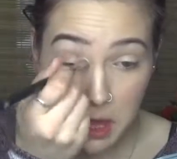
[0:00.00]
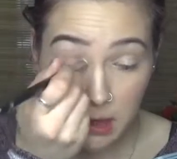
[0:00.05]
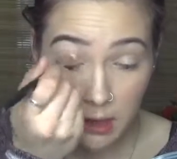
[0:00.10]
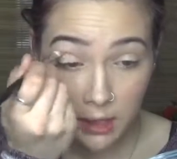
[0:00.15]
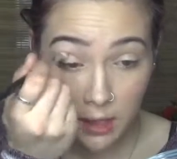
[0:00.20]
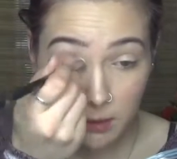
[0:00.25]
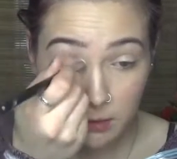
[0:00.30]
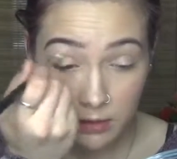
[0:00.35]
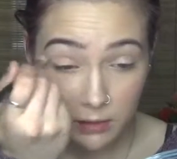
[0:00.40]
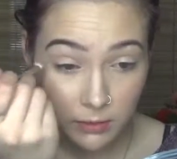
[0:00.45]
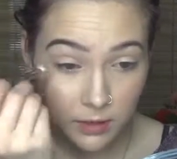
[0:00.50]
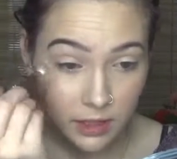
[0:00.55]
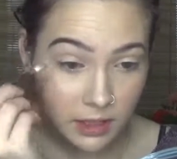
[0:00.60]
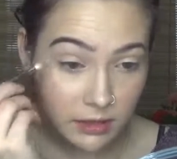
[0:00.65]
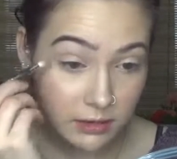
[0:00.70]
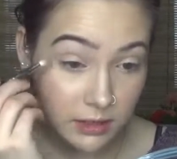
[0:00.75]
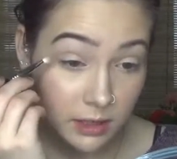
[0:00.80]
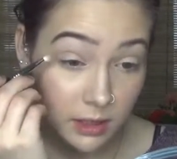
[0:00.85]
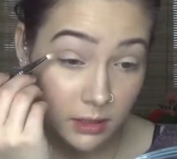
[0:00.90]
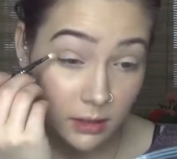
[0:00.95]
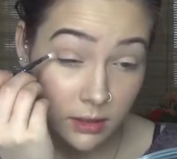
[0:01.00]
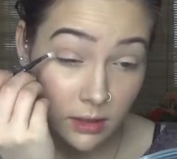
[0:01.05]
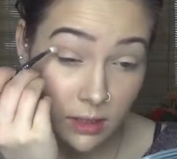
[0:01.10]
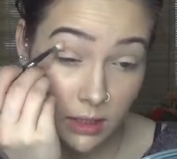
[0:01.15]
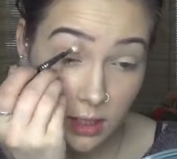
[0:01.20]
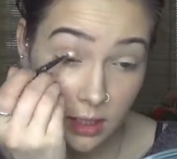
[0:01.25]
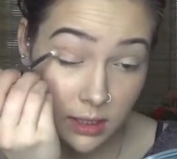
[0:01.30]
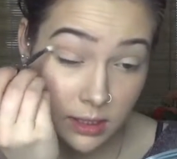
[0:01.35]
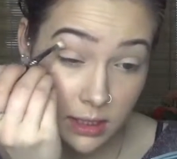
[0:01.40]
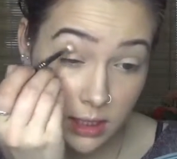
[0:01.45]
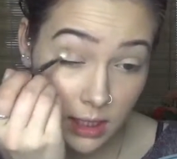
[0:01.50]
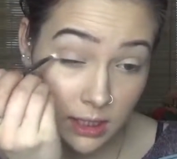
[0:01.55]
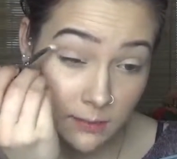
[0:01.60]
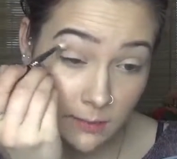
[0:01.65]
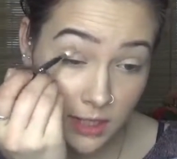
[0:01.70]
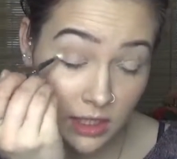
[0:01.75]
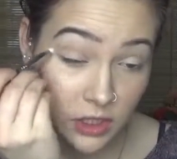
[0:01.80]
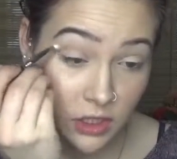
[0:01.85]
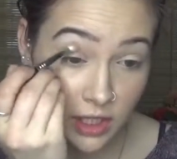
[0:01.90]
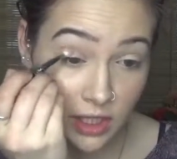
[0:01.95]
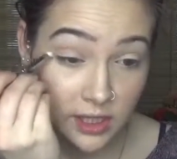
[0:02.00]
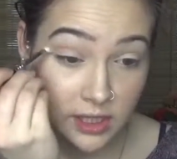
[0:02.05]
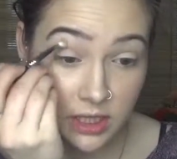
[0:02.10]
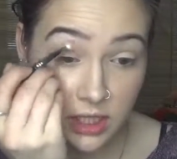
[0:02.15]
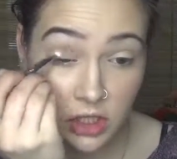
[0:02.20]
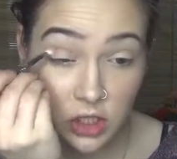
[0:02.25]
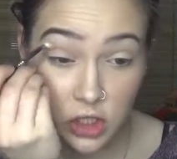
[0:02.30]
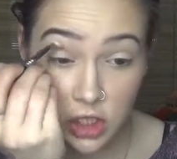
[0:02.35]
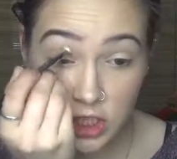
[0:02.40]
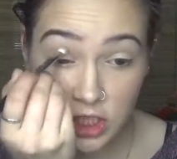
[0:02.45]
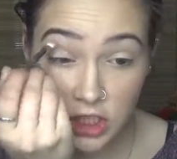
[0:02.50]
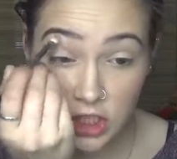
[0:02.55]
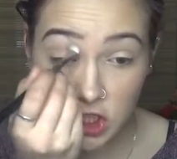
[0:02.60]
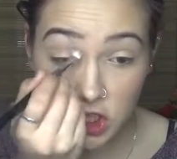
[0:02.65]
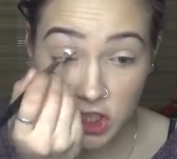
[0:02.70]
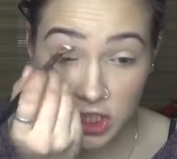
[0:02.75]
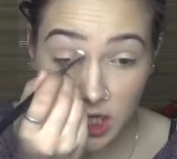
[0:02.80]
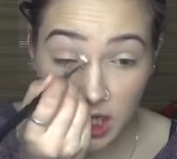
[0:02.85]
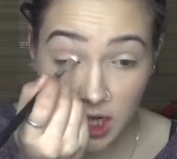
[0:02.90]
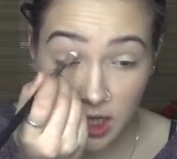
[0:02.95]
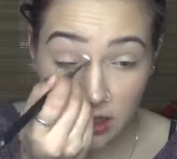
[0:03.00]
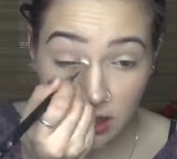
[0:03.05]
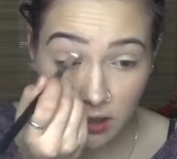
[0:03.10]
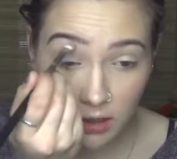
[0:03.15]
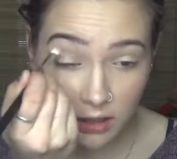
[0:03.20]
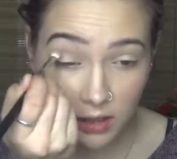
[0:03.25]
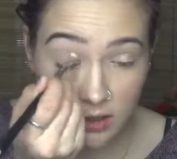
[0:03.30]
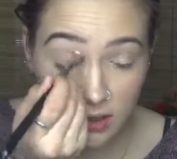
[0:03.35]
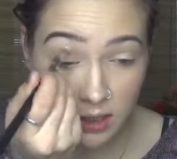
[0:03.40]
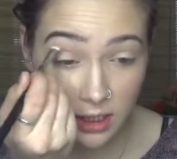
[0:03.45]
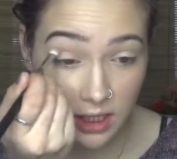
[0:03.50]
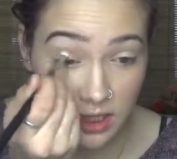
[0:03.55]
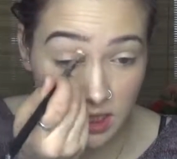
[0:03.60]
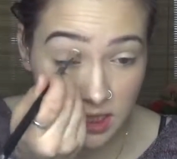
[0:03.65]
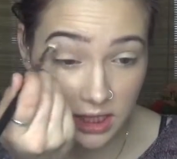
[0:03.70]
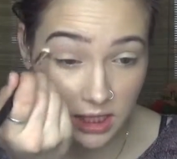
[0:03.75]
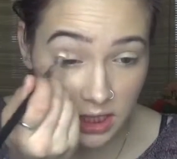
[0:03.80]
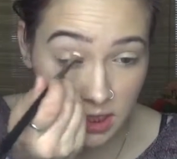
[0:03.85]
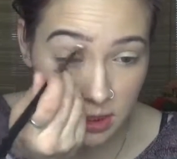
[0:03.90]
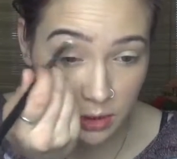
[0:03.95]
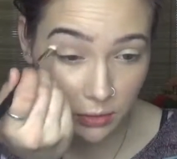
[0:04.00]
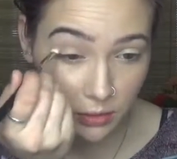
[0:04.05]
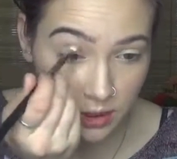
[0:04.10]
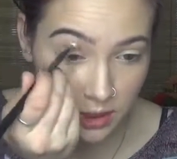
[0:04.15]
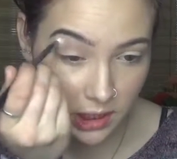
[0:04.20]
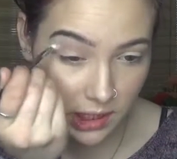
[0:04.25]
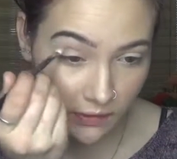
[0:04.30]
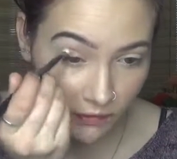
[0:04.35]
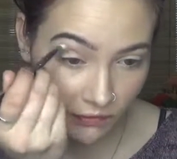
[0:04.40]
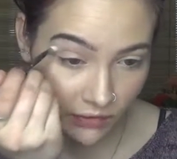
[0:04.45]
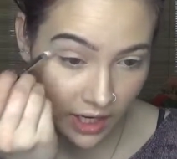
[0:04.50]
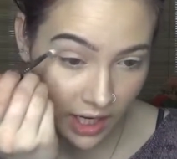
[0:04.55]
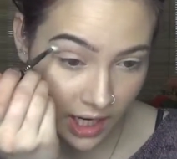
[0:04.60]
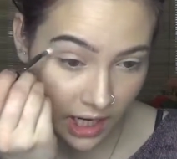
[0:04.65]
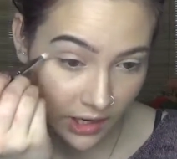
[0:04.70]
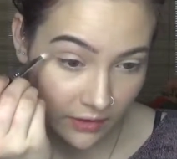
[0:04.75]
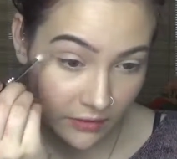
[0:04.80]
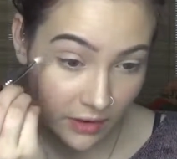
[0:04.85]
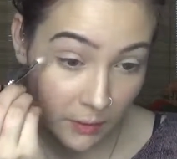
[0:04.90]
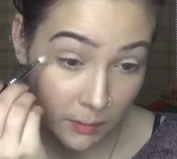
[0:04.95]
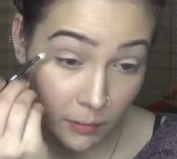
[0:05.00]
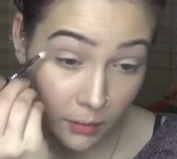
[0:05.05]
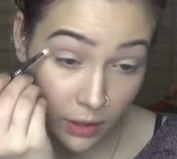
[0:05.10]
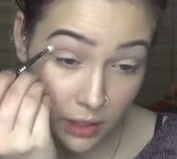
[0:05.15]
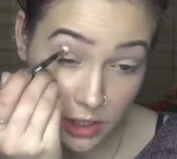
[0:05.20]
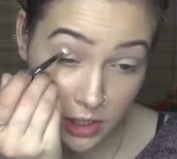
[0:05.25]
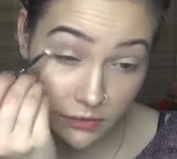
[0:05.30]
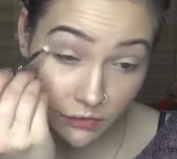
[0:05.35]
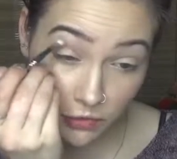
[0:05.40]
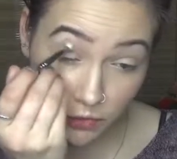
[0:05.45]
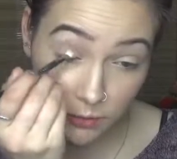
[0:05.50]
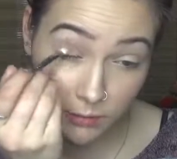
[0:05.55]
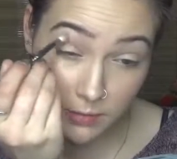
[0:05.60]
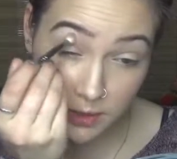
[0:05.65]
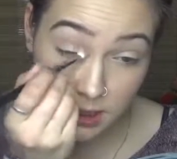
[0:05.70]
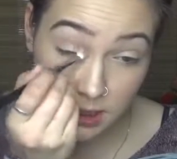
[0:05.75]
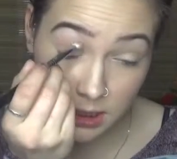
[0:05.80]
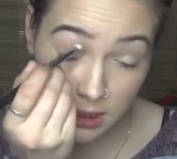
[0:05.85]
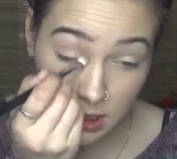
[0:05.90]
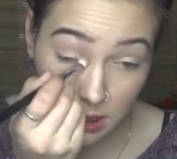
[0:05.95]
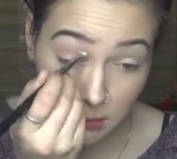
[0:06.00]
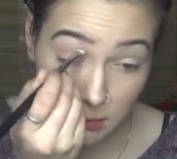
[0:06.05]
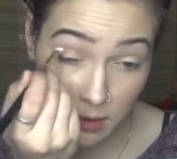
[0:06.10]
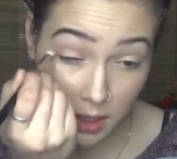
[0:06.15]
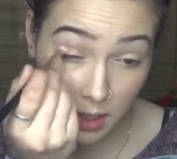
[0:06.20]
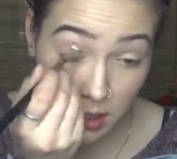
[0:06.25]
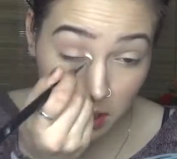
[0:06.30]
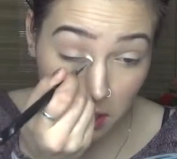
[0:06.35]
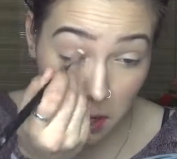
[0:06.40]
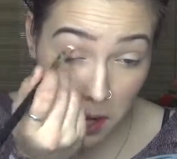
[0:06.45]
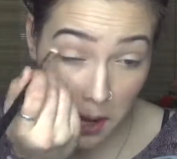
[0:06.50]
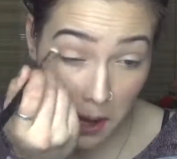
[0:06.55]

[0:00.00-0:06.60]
I'm gonna be using this as my transition shade on this E25 brush from Sigma.